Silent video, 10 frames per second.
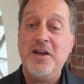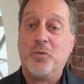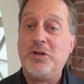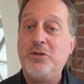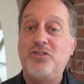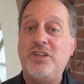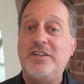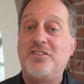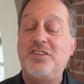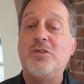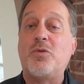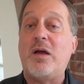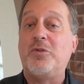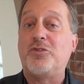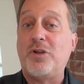When you see the
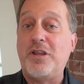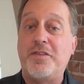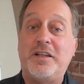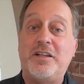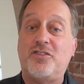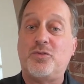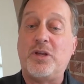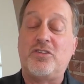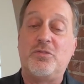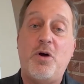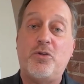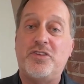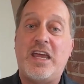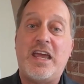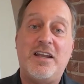DRAM is really the thing that swings the most.
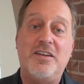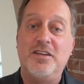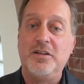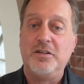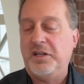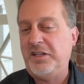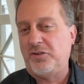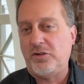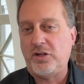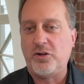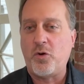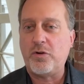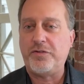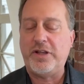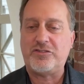NAND, and there's a little NOR
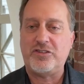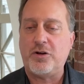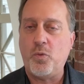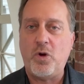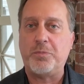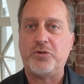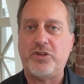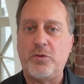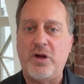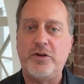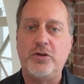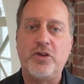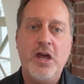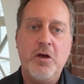flash in there, 1% of revenues.